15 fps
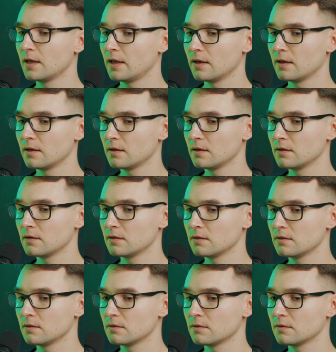
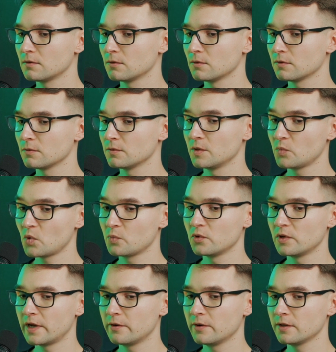So the
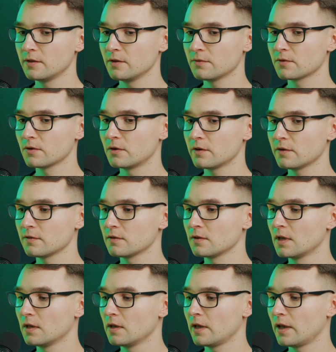popularity, of course.
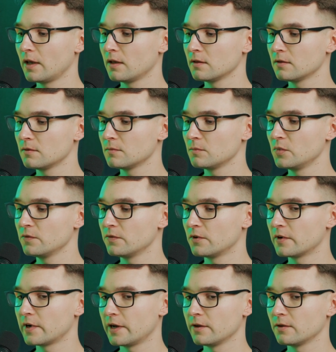And
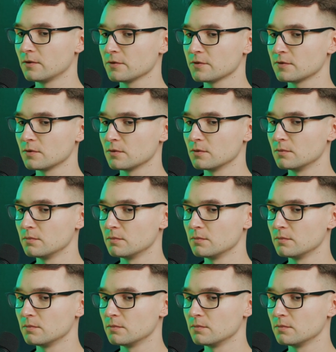before I also